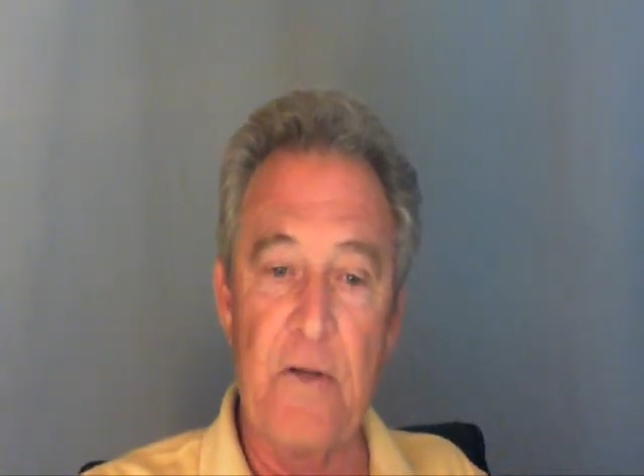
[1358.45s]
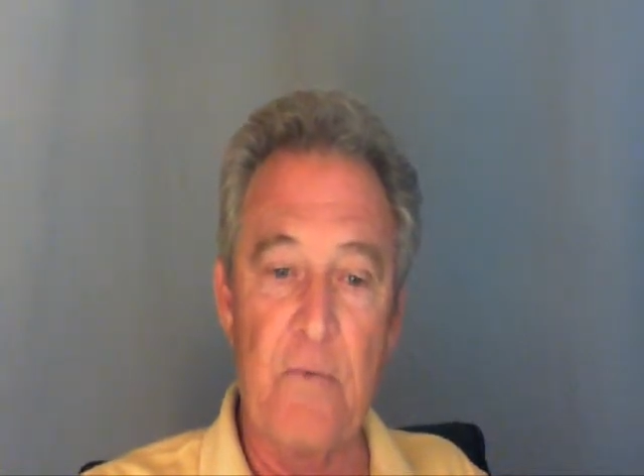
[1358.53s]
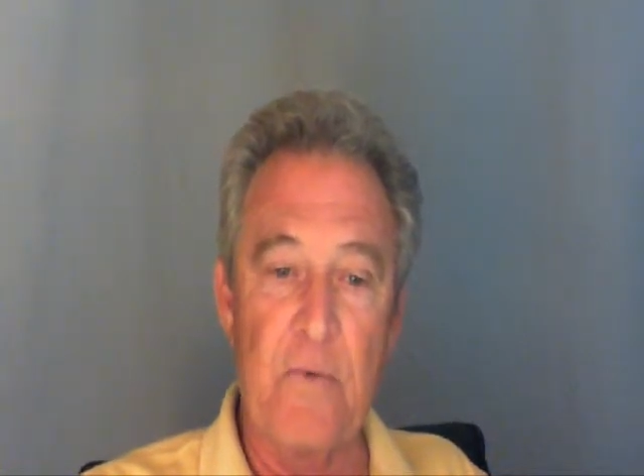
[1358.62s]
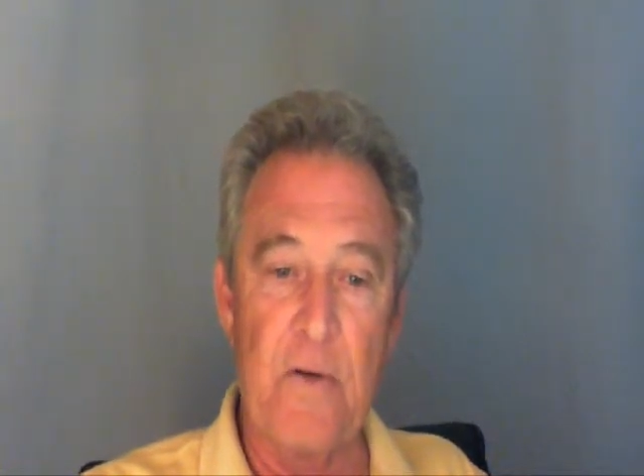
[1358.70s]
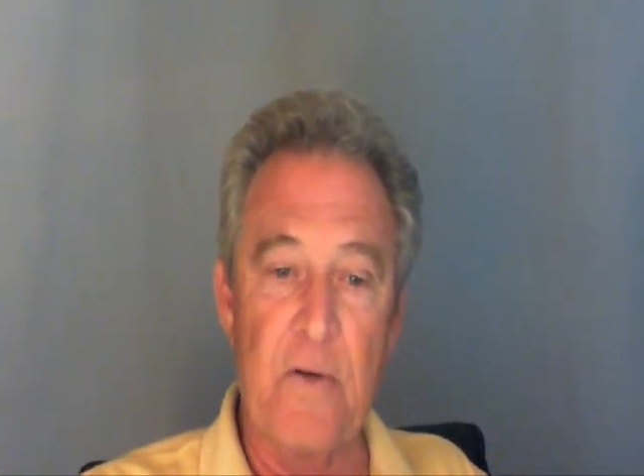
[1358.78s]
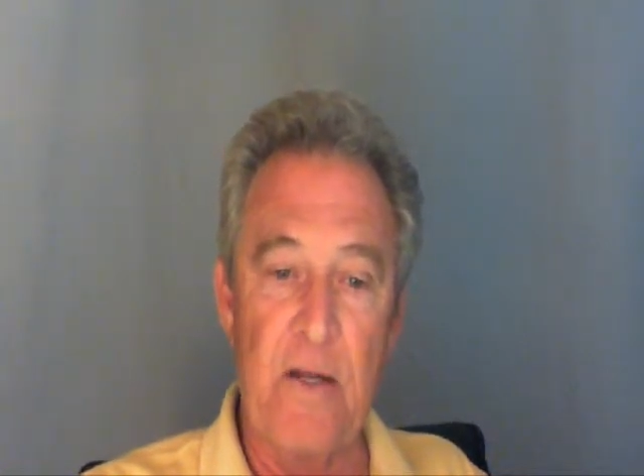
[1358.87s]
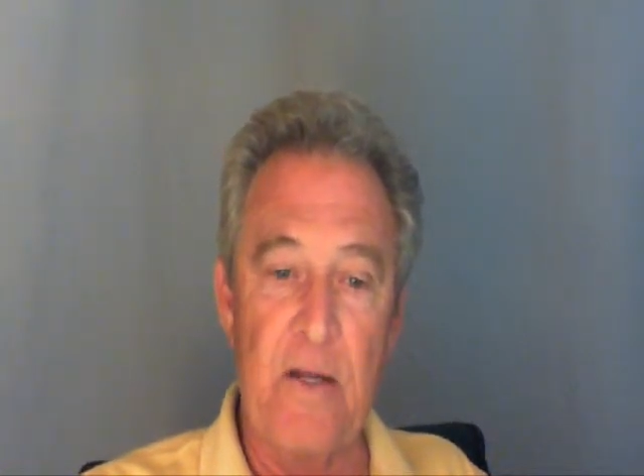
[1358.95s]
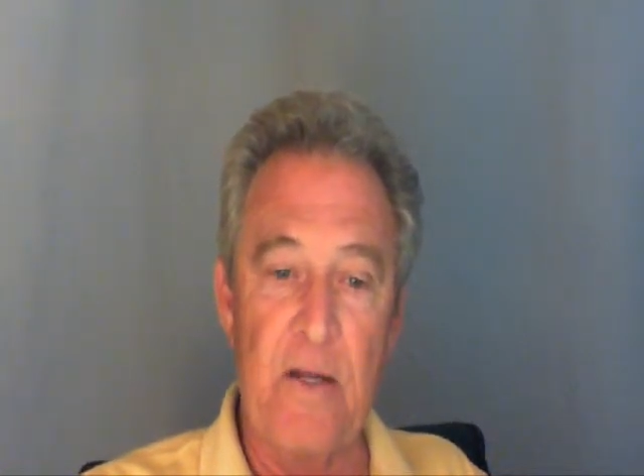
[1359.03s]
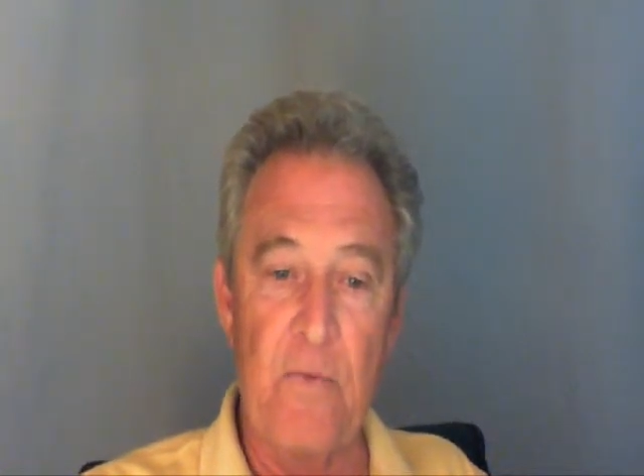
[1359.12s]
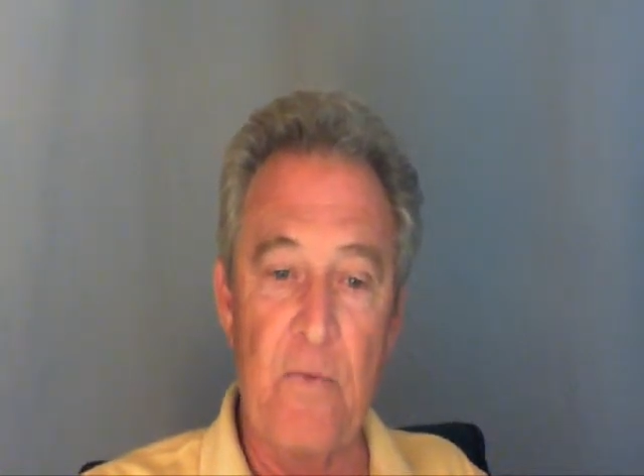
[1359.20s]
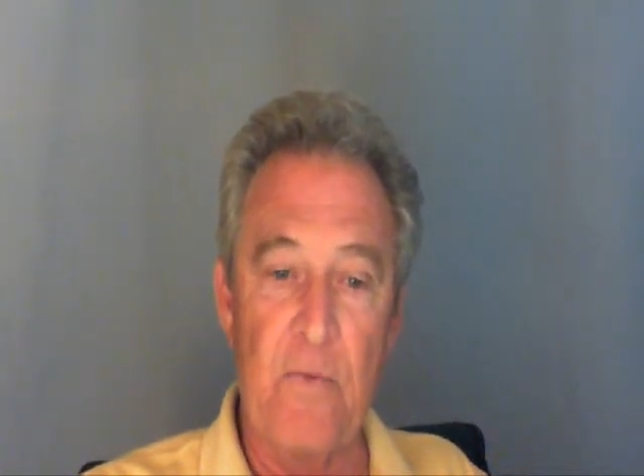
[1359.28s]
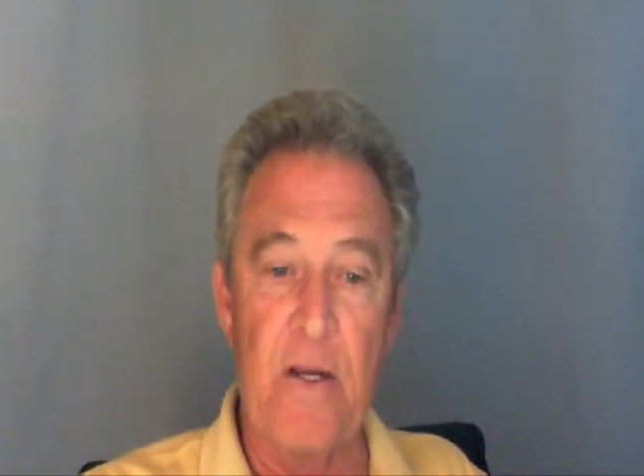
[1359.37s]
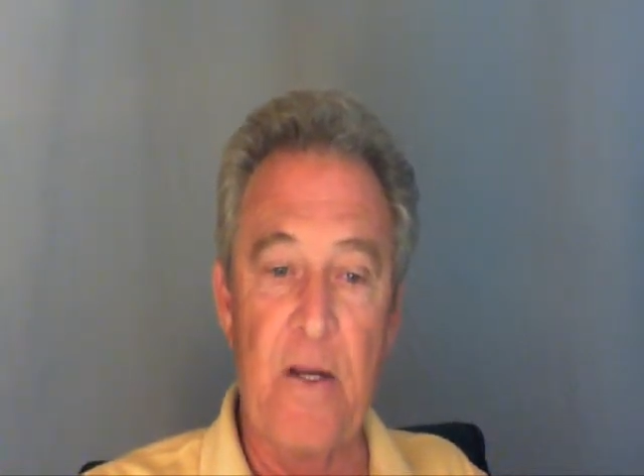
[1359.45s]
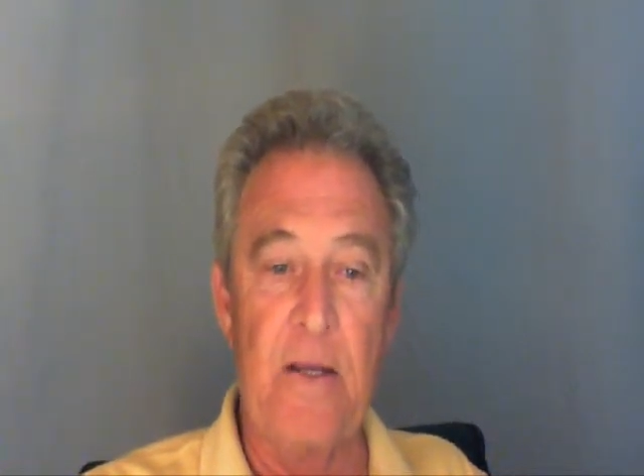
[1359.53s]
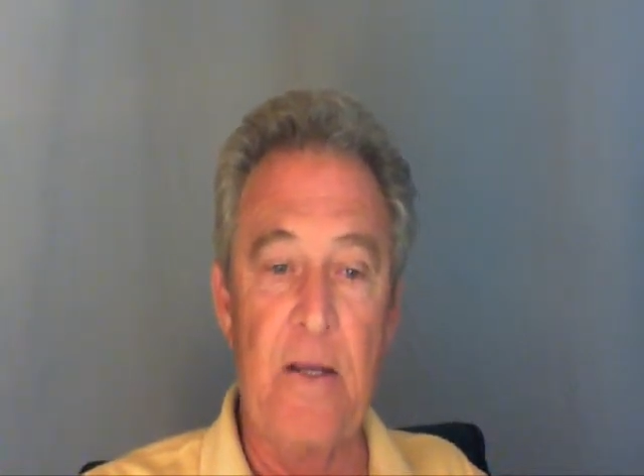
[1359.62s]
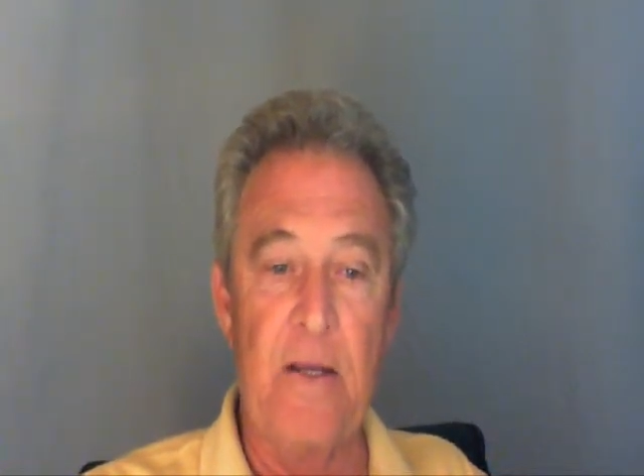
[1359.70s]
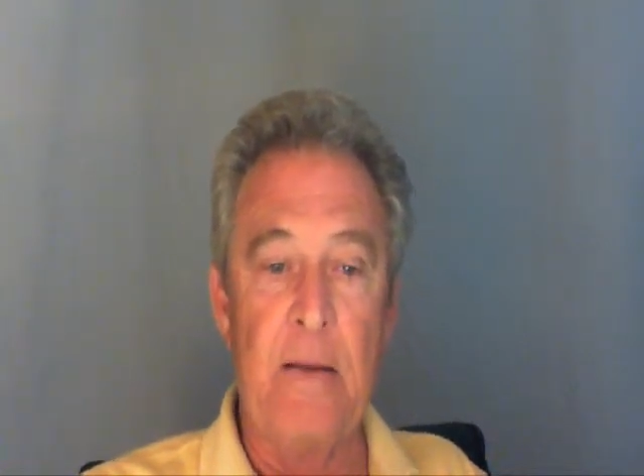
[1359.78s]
480, 480.